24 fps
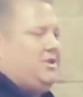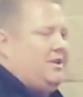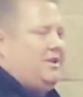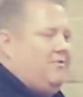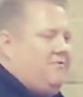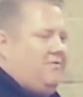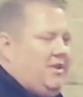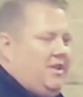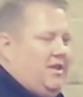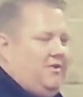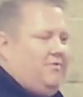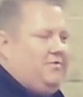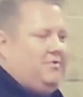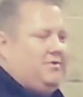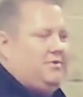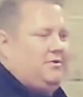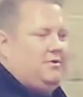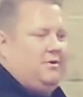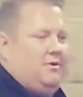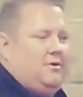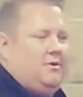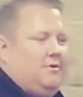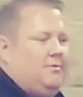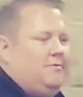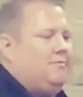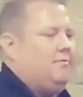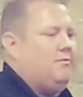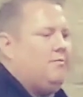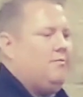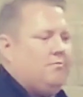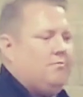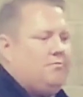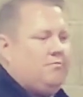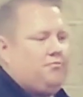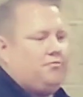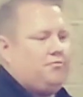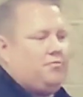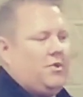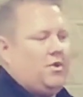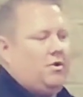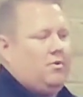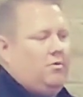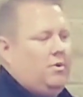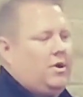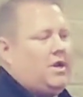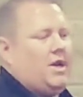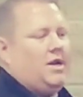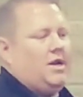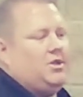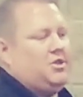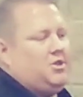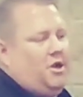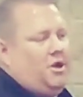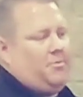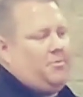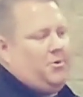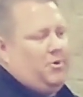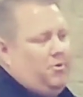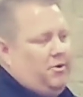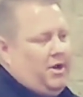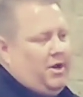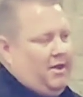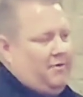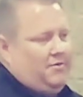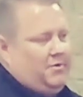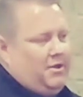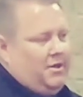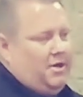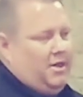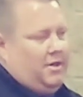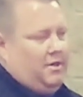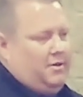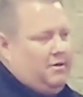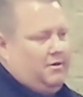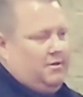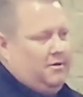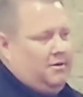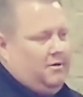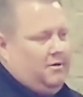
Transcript: Genevieve's. What kind of shop do you want to have today?